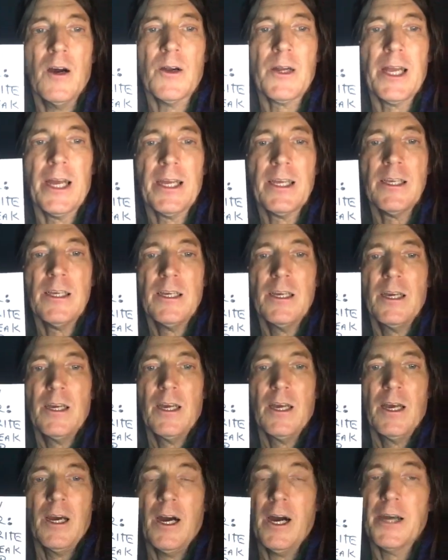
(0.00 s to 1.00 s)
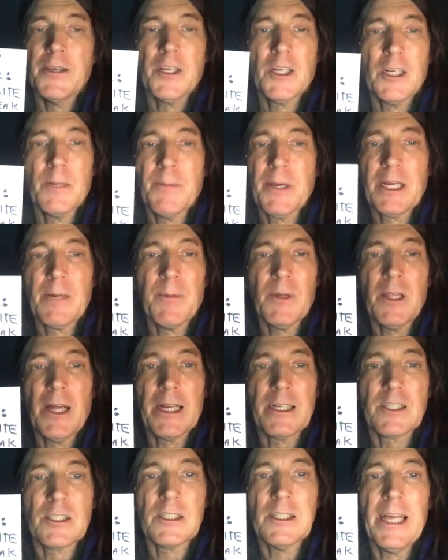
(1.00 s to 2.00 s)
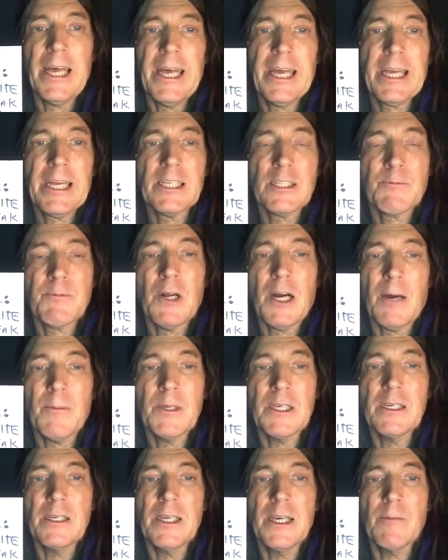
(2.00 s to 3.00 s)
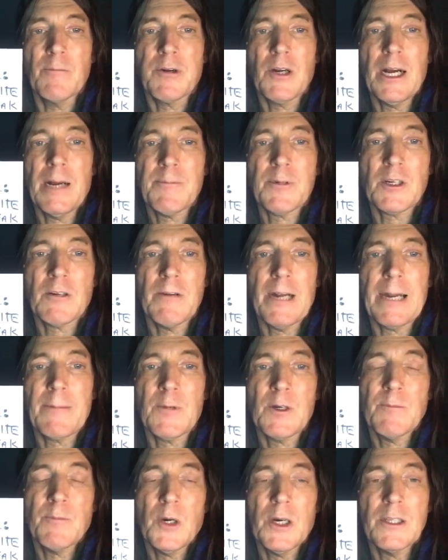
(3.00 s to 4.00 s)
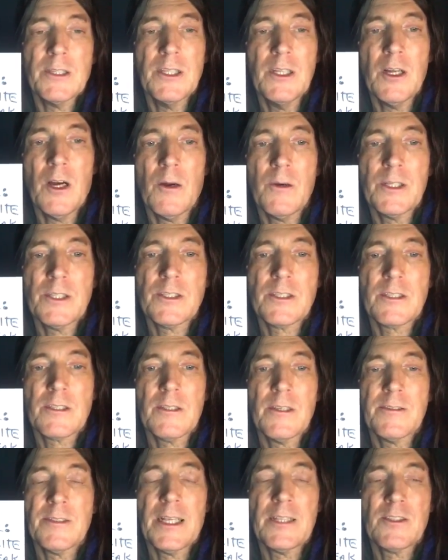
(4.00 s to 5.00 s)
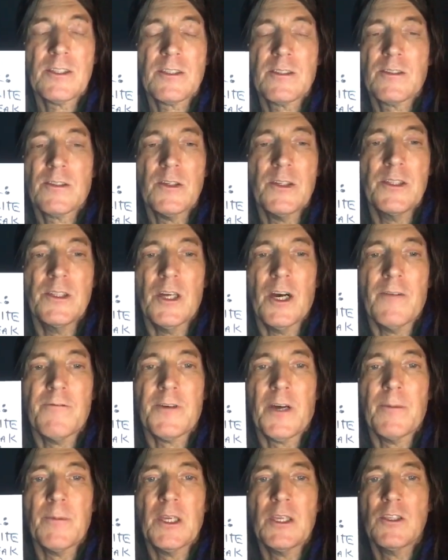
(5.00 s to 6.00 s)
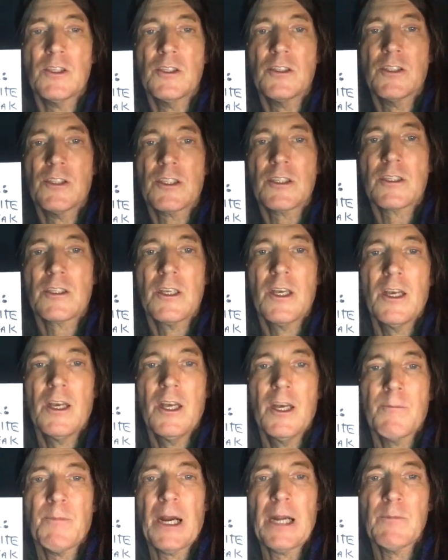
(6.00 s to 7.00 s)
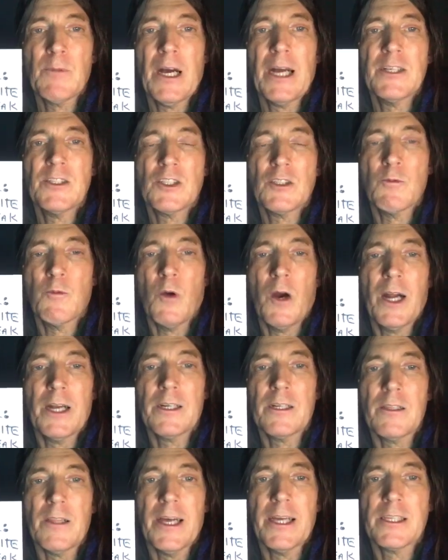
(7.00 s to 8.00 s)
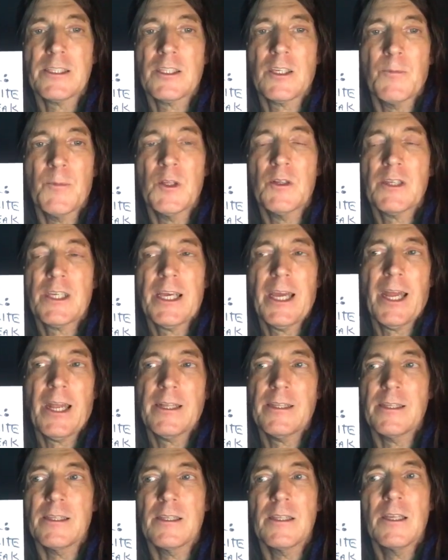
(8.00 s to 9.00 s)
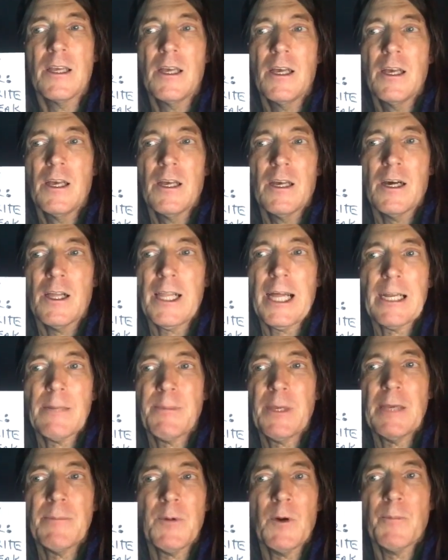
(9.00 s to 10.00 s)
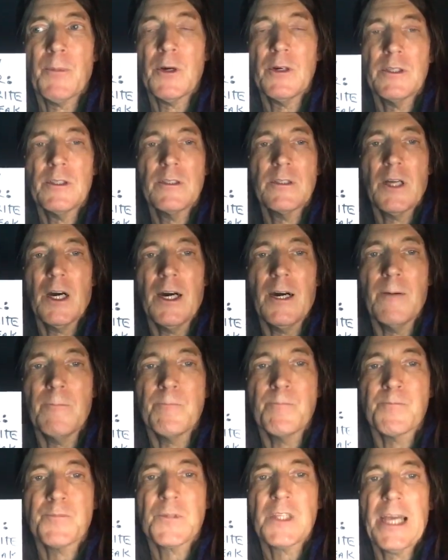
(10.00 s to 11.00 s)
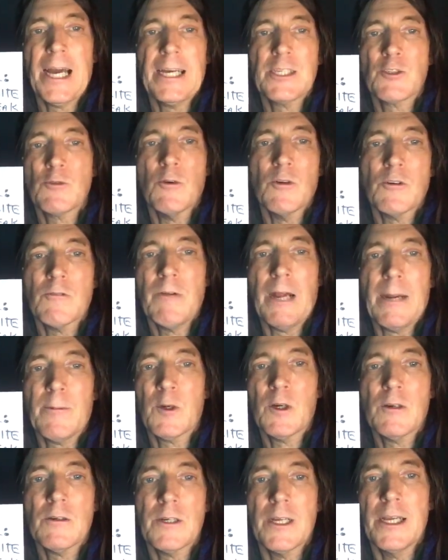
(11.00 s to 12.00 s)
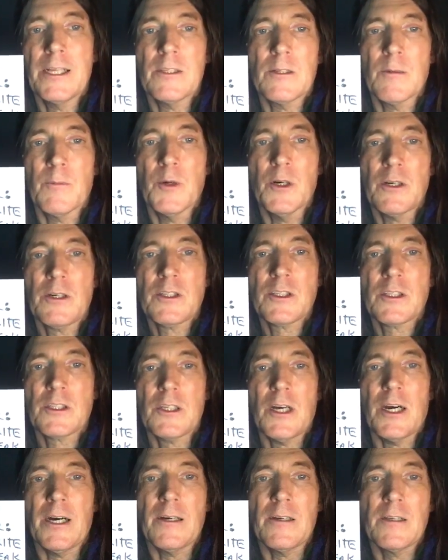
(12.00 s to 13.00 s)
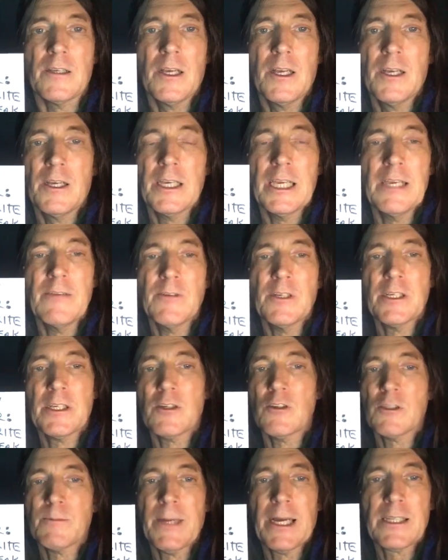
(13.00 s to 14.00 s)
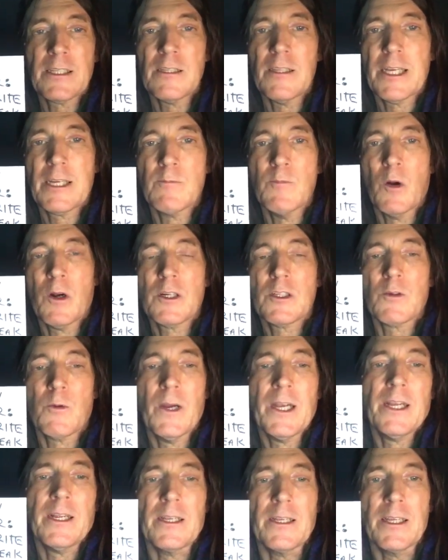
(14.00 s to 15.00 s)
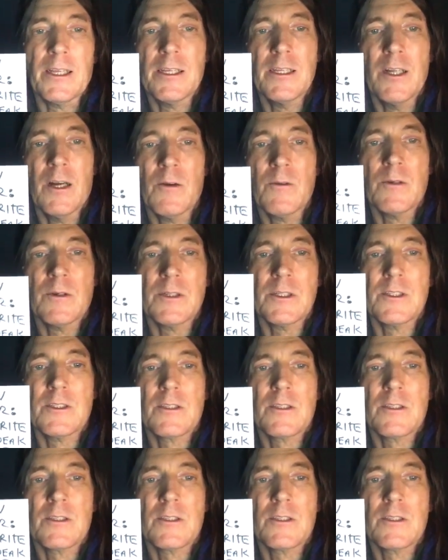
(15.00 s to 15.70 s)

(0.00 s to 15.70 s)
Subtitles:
Okay, you're going to pick up a lot of slang. It's probably improper grammar, but that's good enough. I mean, you just bottom line is you want to like communicate, and a lot of people put casual grammar in their books. Even it goes back to like Mark Twain. When